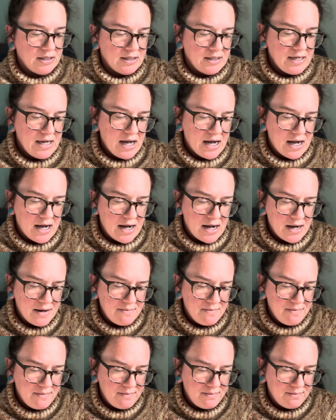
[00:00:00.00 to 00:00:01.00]
Yeah,
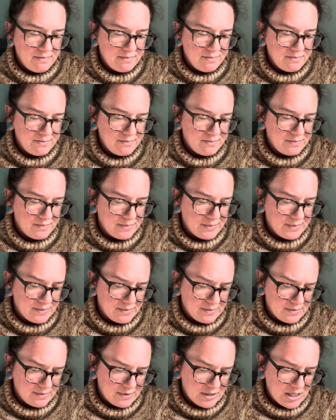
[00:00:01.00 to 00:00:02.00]
I'm
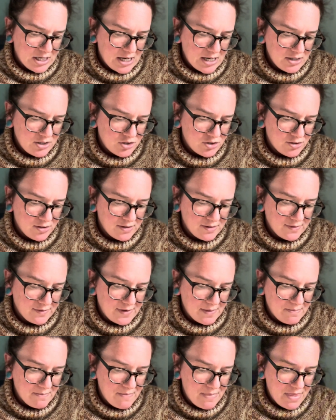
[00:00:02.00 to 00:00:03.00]
not sure if
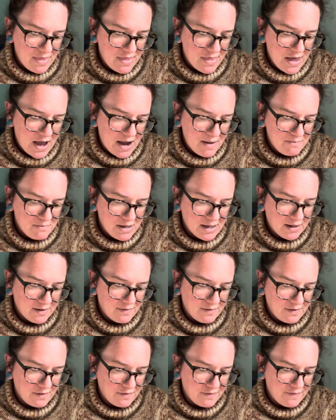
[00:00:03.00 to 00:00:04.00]
I'm that big of
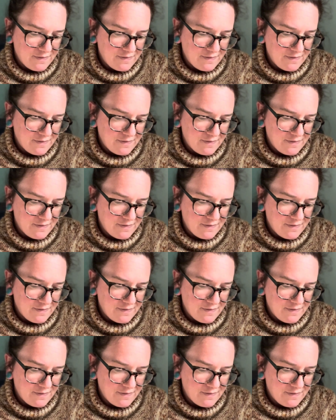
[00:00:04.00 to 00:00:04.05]
a